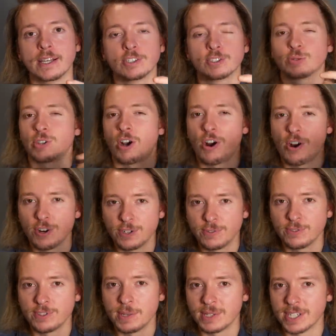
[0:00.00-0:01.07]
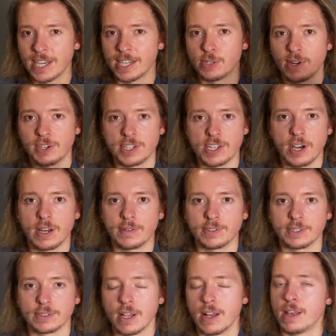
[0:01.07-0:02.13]
So it's harder for them to get you out of the
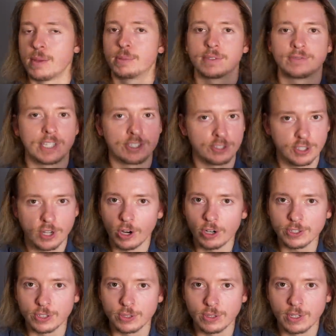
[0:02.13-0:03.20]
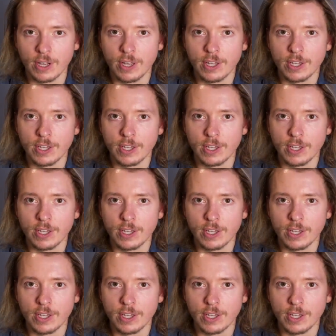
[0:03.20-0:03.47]
office. But if they just call you,